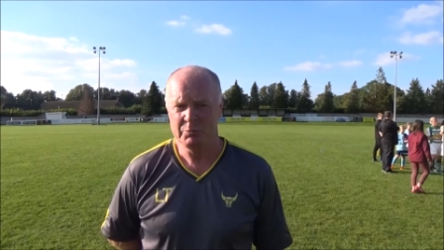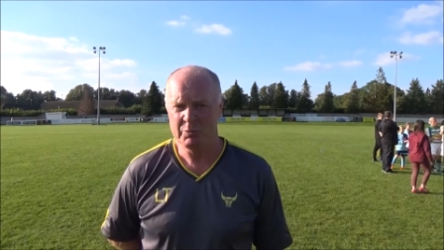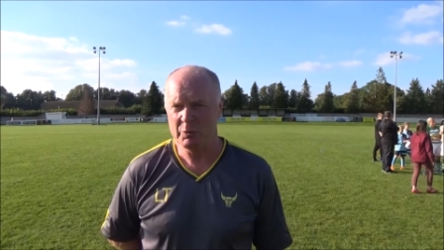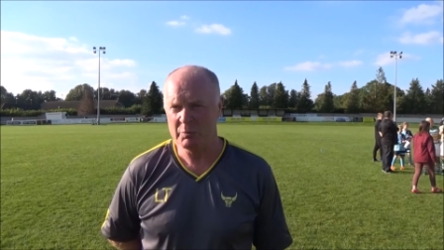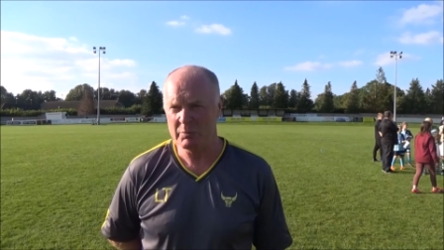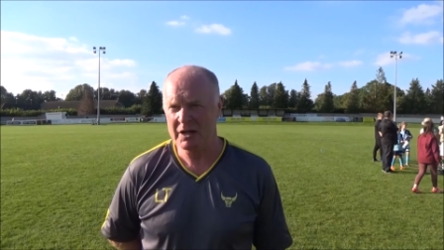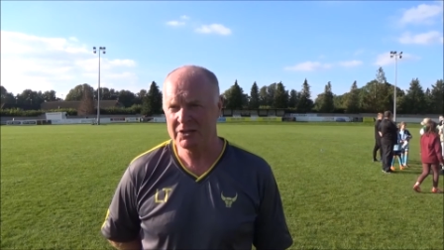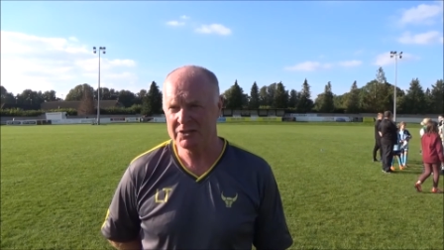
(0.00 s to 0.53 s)
but
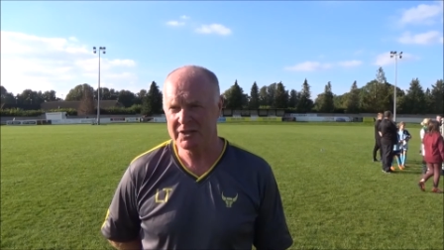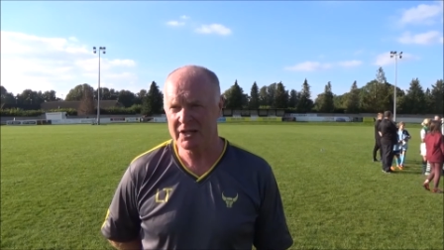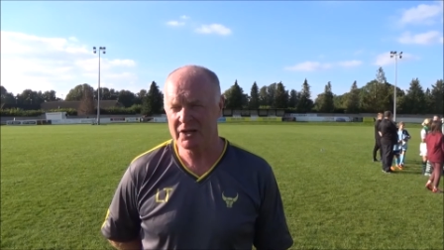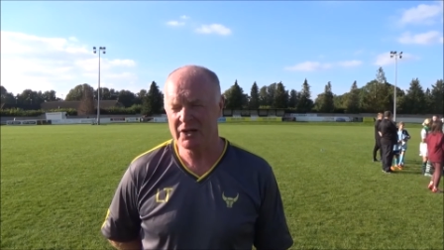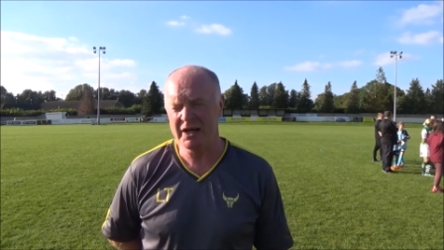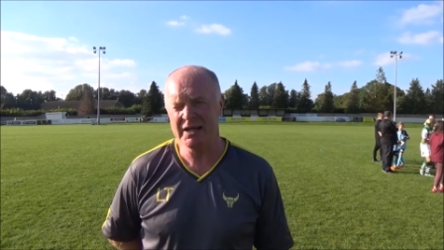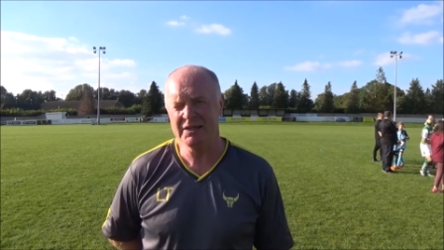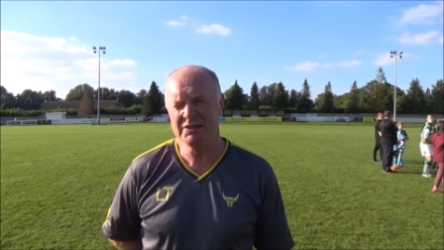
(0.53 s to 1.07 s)
we managed to get our
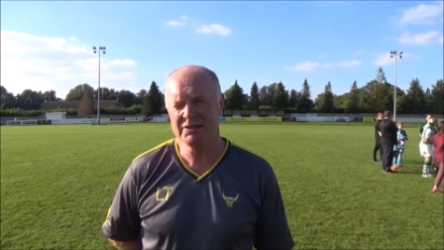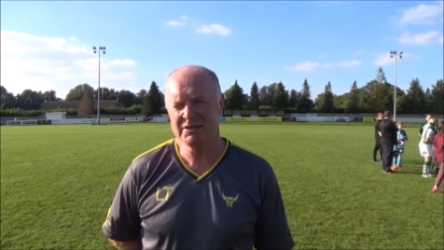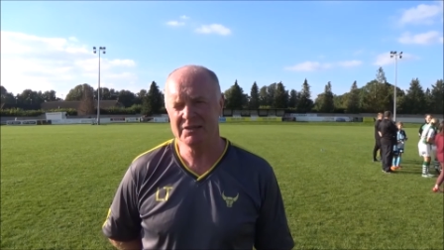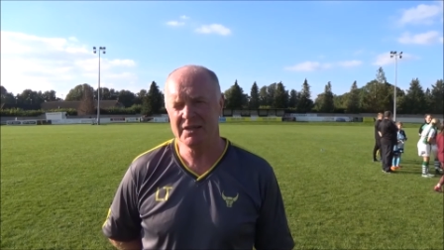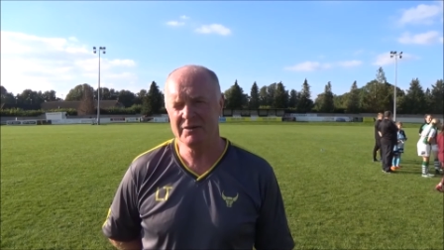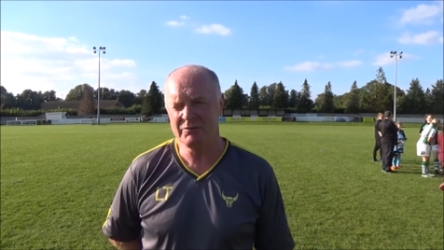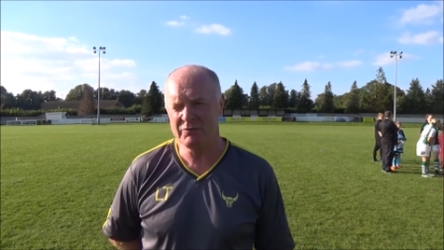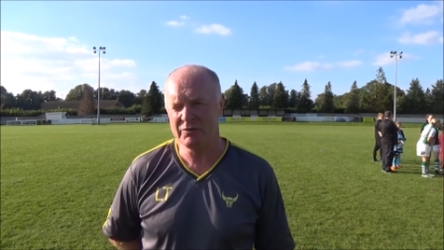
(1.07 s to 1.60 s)
heads
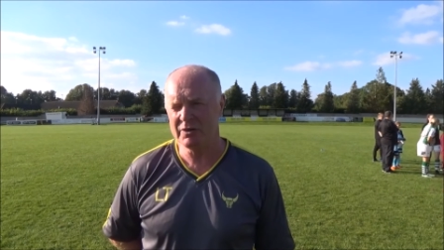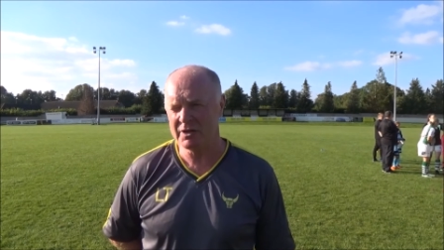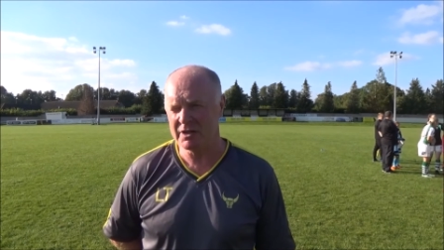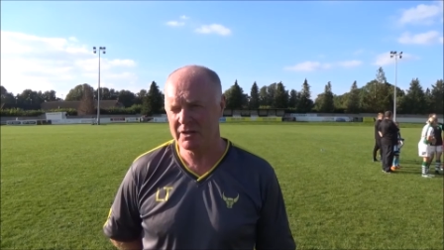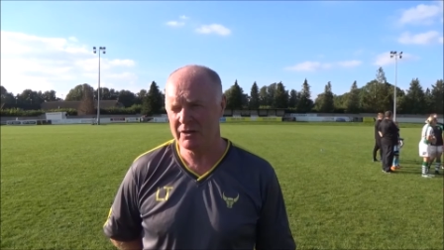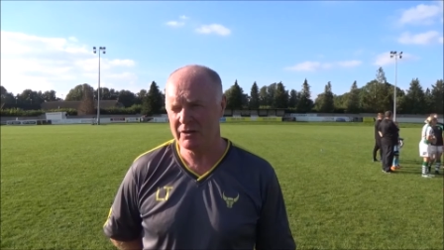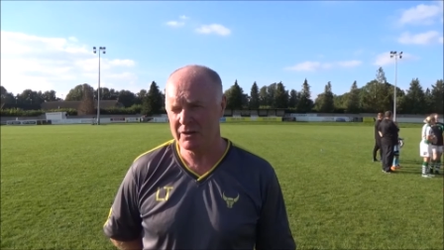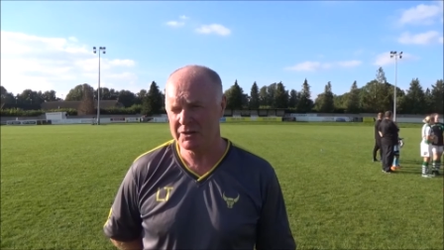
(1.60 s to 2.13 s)
in front
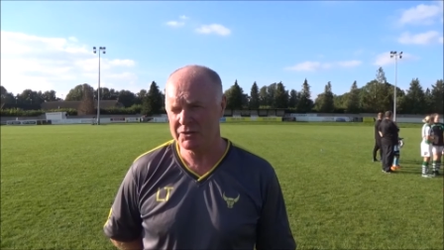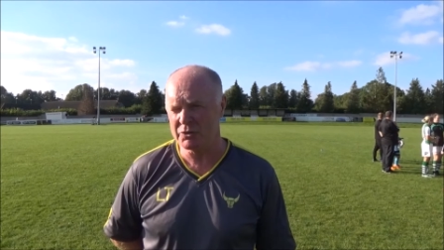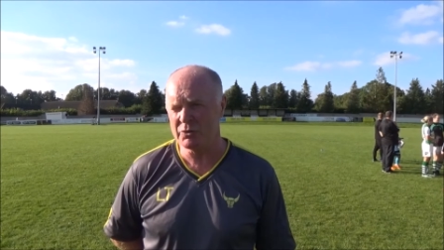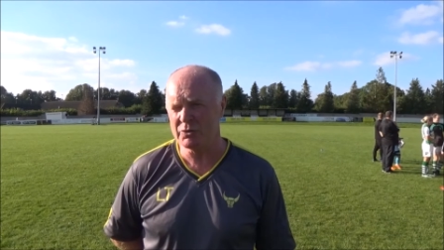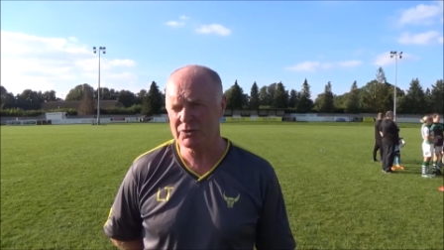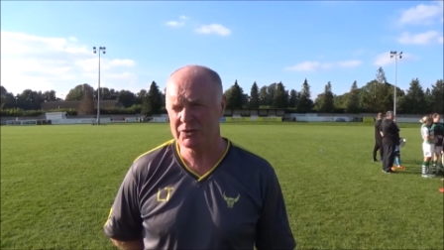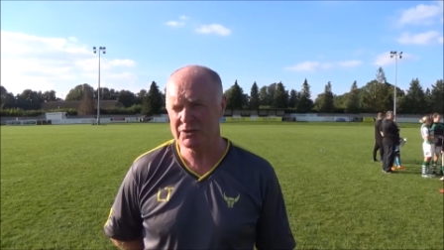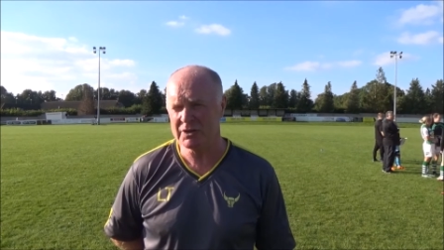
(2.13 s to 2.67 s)
early
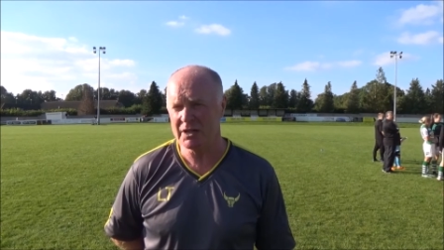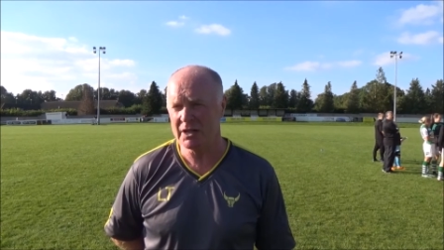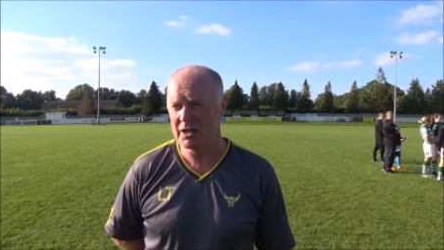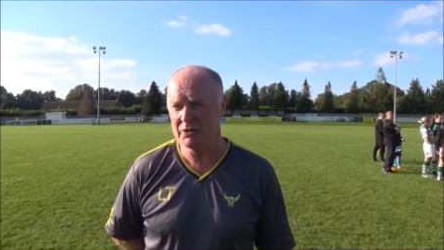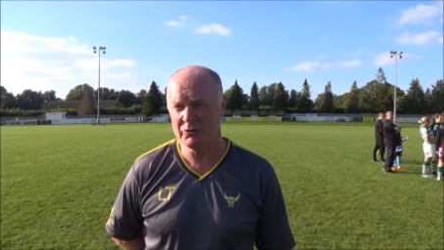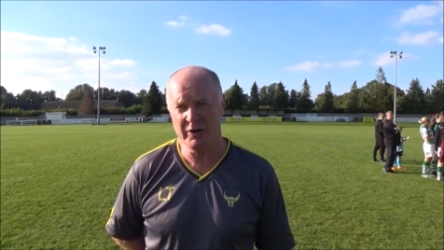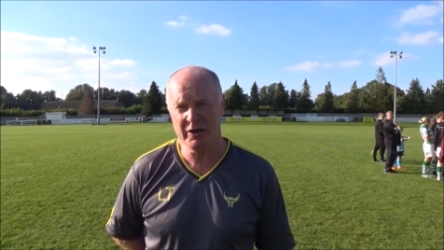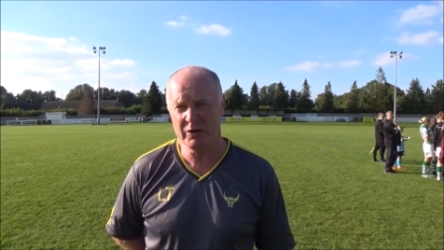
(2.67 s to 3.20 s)
doors. Uh,
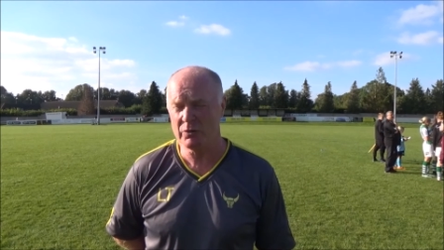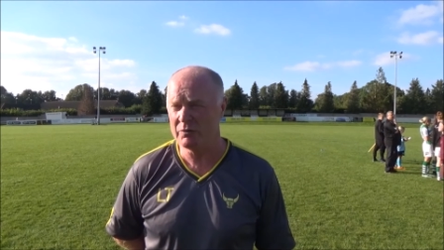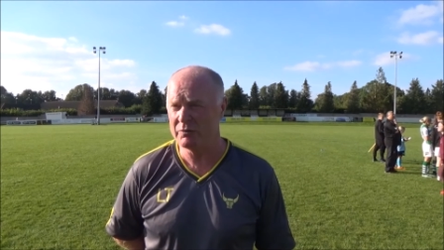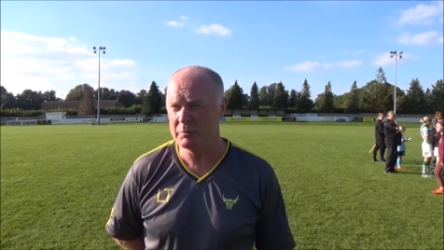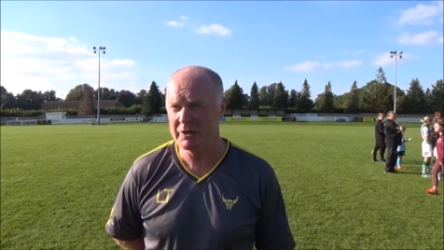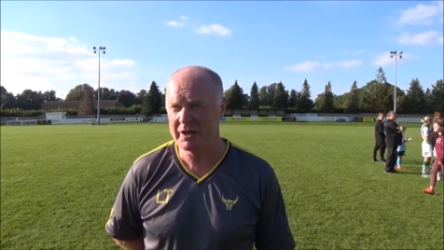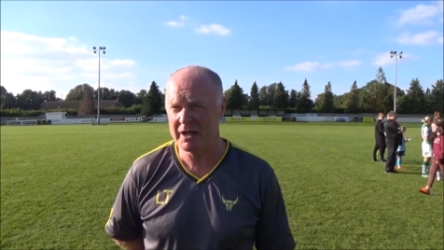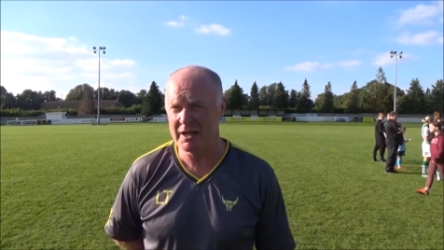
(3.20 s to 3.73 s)
great goal from
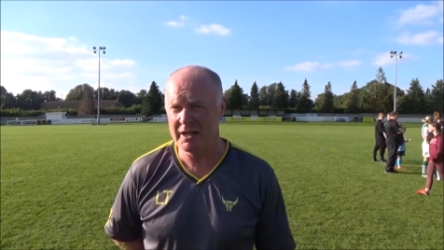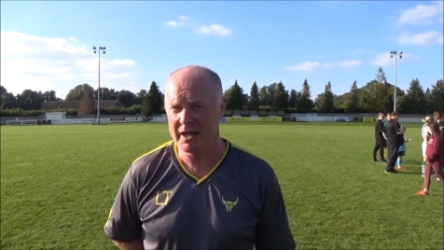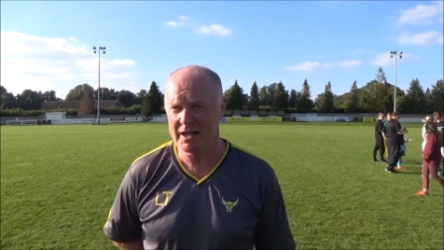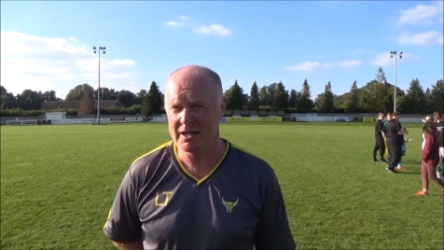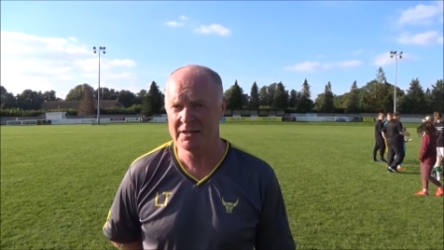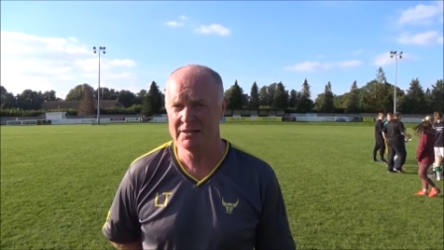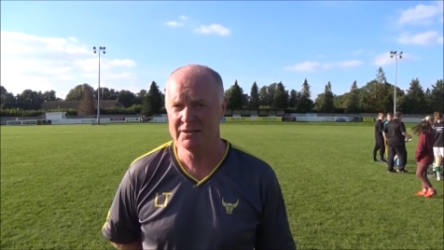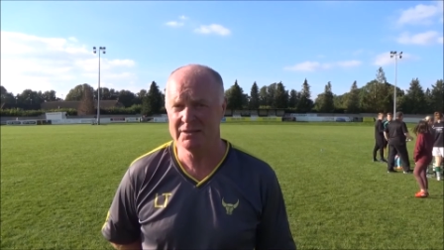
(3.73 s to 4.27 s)
Kayleigh
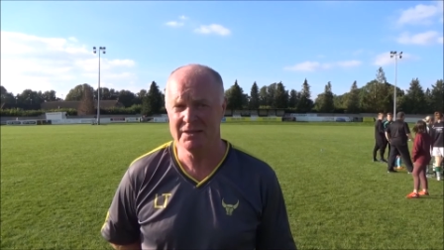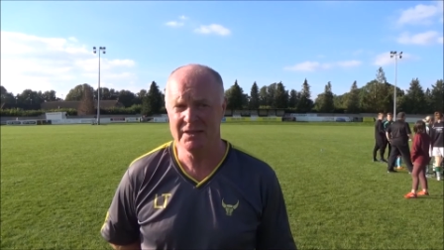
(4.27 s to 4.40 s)
Hines.